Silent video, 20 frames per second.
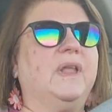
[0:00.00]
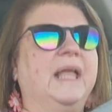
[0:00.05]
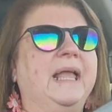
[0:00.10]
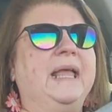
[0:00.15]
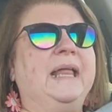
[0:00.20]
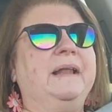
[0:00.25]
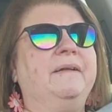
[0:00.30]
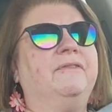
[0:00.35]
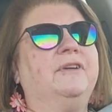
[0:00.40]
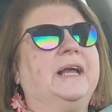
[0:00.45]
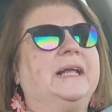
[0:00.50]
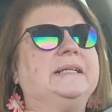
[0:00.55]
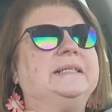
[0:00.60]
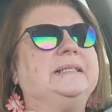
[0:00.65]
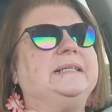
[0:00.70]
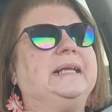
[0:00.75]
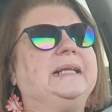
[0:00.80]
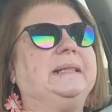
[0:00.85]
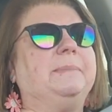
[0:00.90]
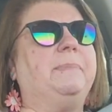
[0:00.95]
Anyway, oh, I forgot
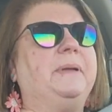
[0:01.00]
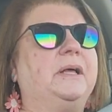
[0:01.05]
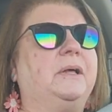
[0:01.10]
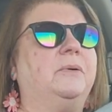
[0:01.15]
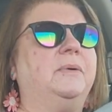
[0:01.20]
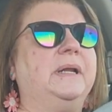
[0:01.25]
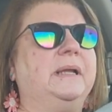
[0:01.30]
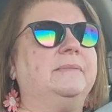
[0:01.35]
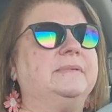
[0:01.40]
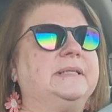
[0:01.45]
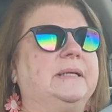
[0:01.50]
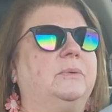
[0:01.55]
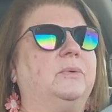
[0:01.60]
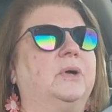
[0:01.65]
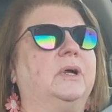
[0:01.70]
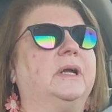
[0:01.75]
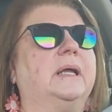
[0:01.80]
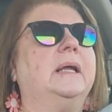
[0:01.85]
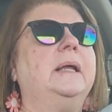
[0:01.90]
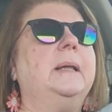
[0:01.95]
to take the pill when I was at
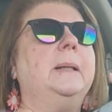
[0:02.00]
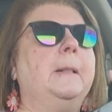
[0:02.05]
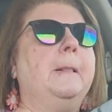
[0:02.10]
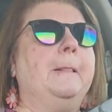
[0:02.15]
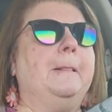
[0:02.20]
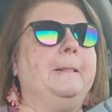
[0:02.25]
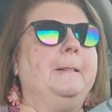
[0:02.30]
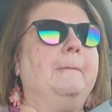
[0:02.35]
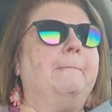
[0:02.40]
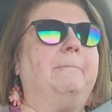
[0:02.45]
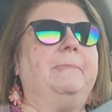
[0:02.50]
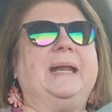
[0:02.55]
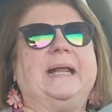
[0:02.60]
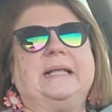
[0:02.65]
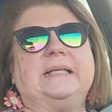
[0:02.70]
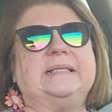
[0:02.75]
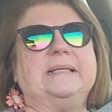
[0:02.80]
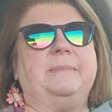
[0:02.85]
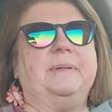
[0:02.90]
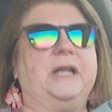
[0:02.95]
work. In a quarter mile. But I
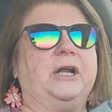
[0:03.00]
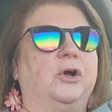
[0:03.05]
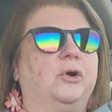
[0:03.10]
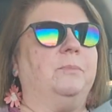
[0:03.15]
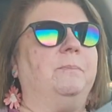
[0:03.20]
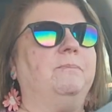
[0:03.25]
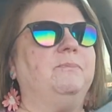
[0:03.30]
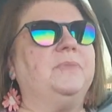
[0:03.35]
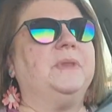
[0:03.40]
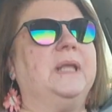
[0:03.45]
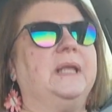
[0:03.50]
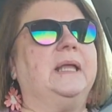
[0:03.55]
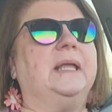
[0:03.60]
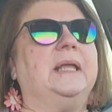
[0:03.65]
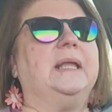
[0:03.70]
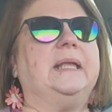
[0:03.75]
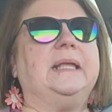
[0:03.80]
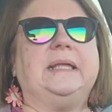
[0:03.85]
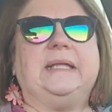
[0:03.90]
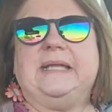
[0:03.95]
got some at home.
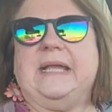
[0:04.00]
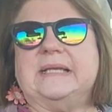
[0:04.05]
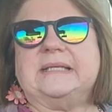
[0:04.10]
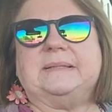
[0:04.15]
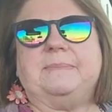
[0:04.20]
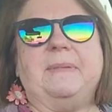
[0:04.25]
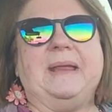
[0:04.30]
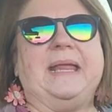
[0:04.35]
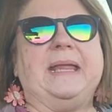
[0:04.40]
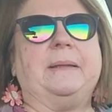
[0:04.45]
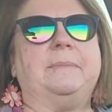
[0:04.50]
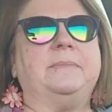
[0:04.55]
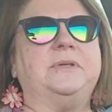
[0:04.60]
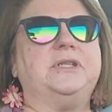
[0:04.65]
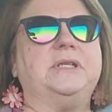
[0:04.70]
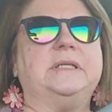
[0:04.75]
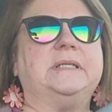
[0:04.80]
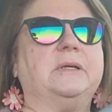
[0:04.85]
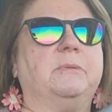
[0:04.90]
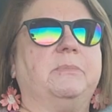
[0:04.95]
I-635 yes, ma'am.
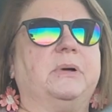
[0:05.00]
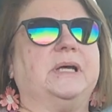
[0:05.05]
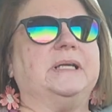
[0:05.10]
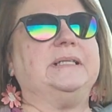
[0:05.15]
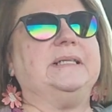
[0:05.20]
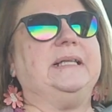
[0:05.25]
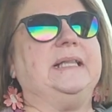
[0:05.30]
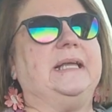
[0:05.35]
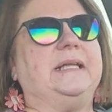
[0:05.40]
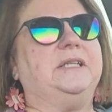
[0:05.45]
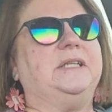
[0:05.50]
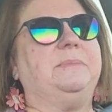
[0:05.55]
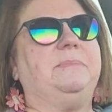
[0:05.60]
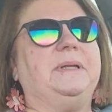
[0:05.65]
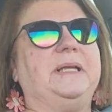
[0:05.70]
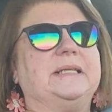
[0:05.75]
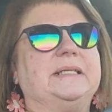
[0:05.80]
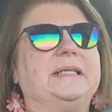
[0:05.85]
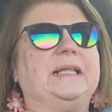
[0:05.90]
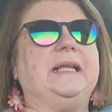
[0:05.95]
She's so bossy, that
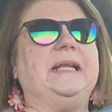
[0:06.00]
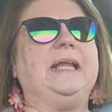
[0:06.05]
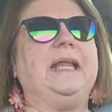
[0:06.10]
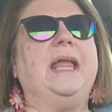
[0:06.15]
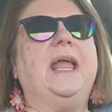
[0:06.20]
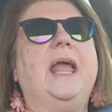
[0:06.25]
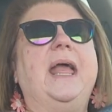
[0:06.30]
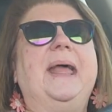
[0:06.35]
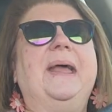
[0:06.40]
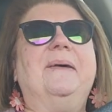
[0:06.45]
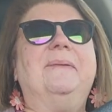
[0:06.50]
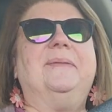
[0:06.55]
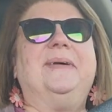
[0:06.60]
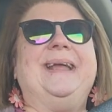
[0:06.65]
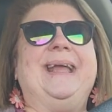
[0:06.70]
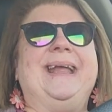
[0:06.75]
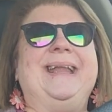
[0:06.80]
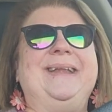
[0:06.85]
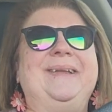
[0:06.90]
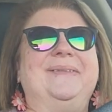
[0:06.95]
GPS lady.
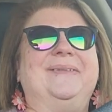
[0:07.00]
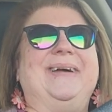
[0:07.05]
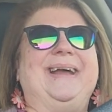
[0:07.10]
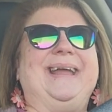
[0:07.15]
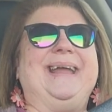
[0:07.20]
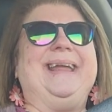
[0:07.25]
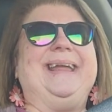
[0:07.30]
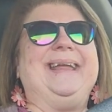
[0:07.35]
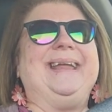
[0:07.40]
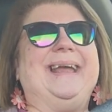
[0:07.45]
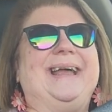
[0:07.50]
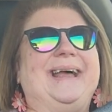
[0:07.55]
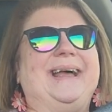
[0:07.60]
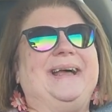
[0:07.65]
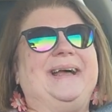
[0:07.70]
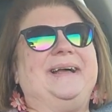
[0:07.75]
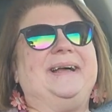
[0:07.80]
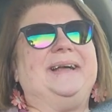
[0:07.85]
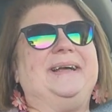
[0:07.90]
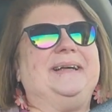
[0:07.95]
But anyway,
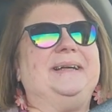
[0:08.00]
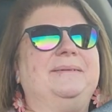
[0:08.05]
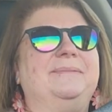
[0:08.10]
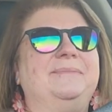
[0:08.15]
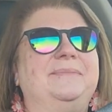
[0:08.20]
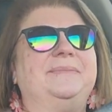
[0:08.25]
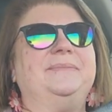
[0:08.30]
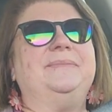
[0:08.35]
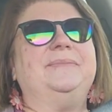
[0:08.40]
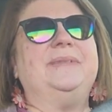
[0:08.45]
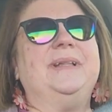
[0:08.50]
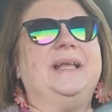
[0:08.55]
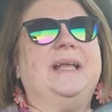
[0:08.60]
um,